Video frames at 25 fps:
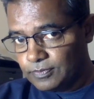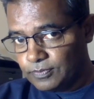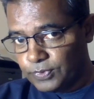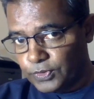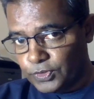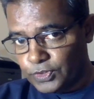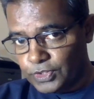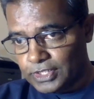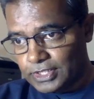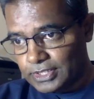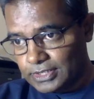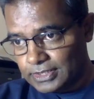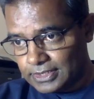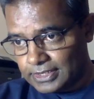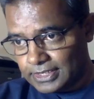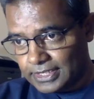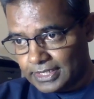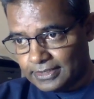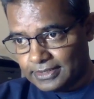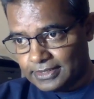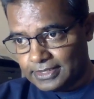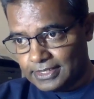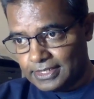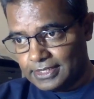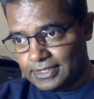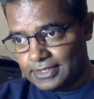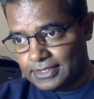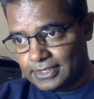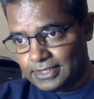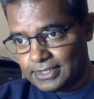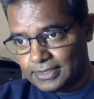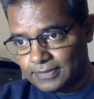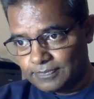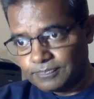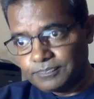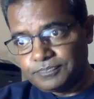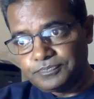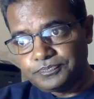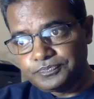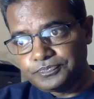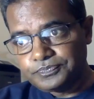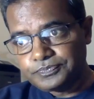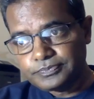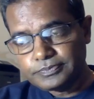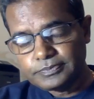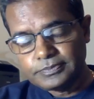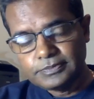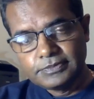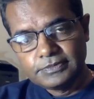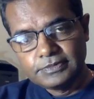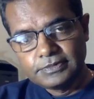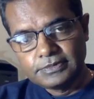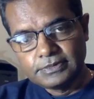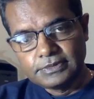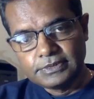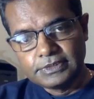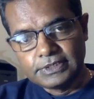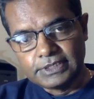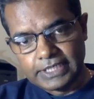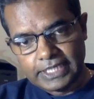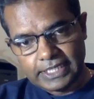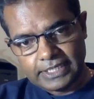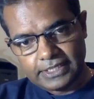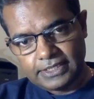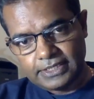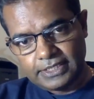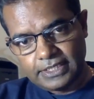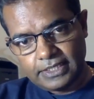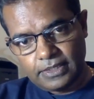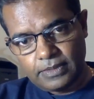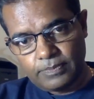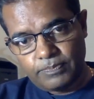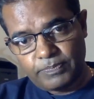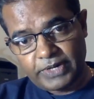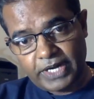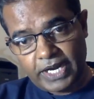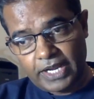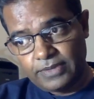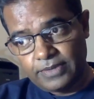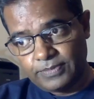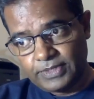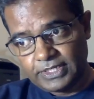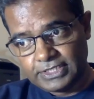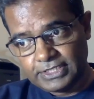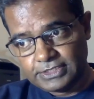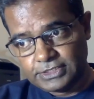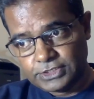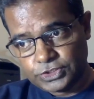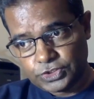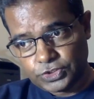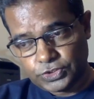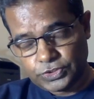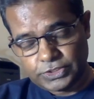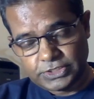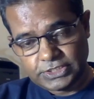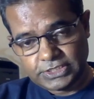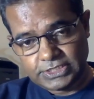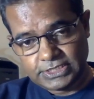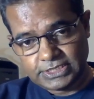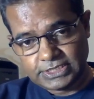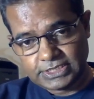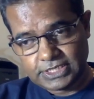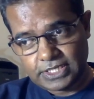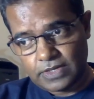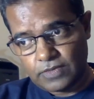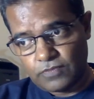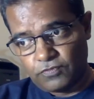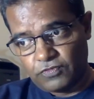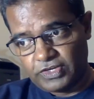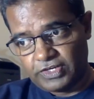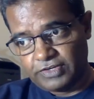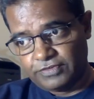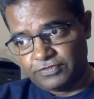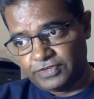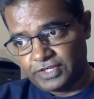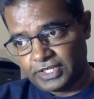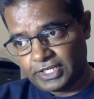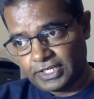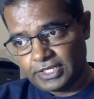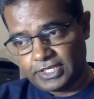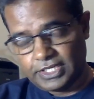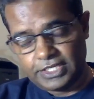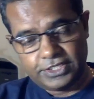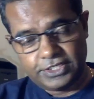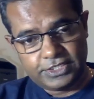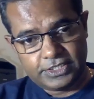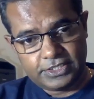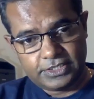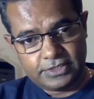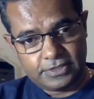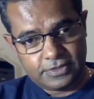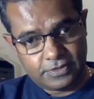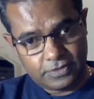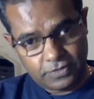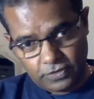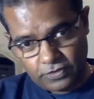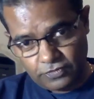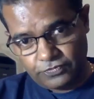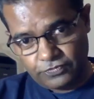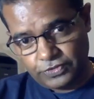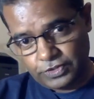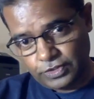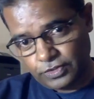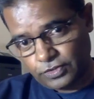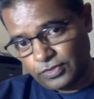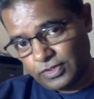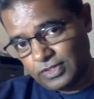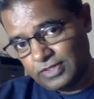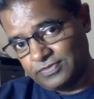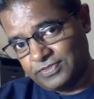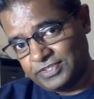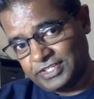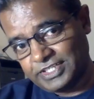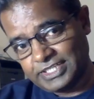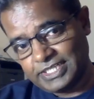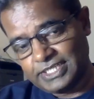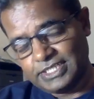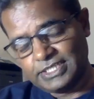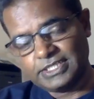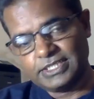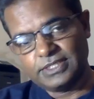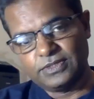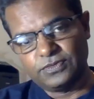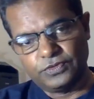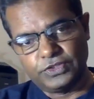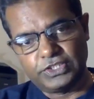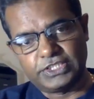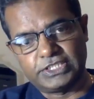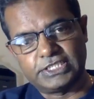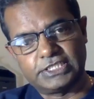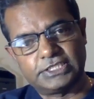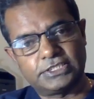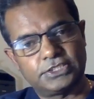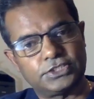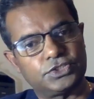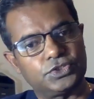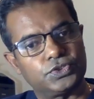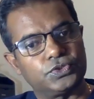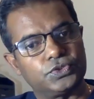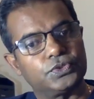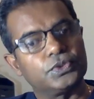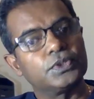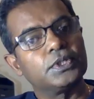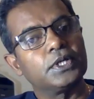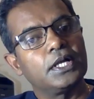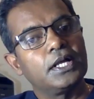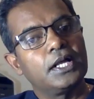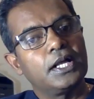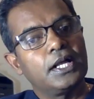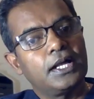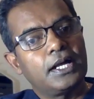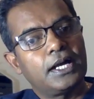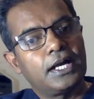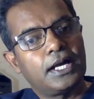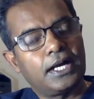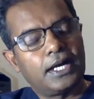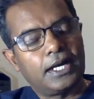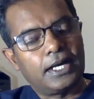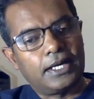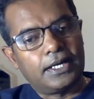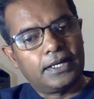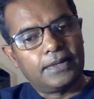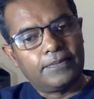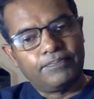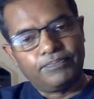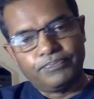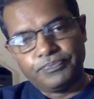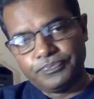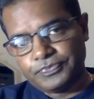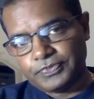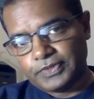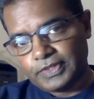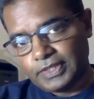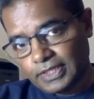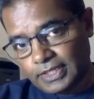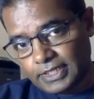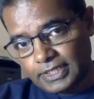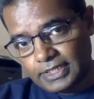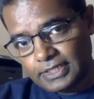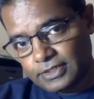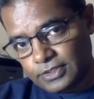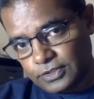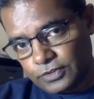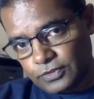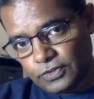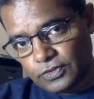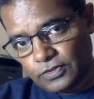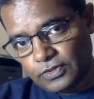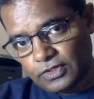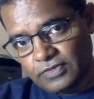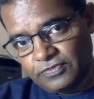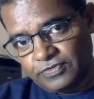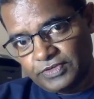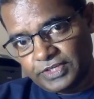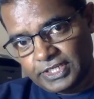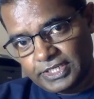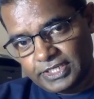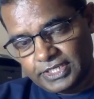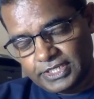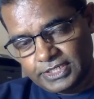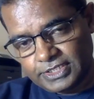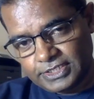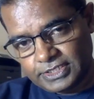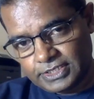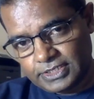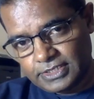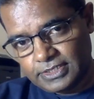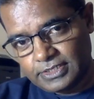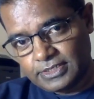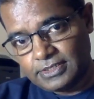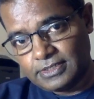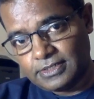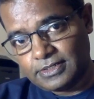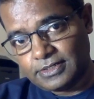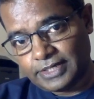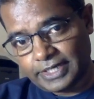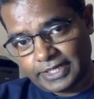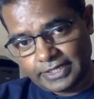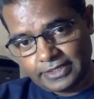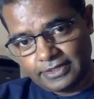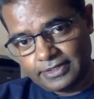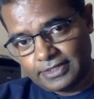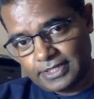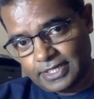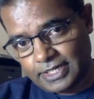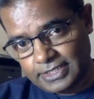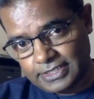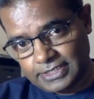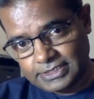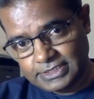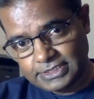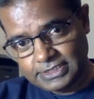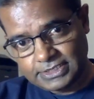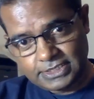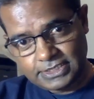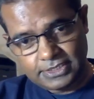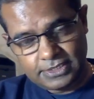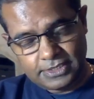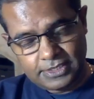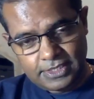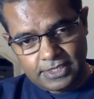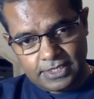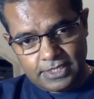portal and then get the primary source verification of your qualification, which is to get your qualification recognized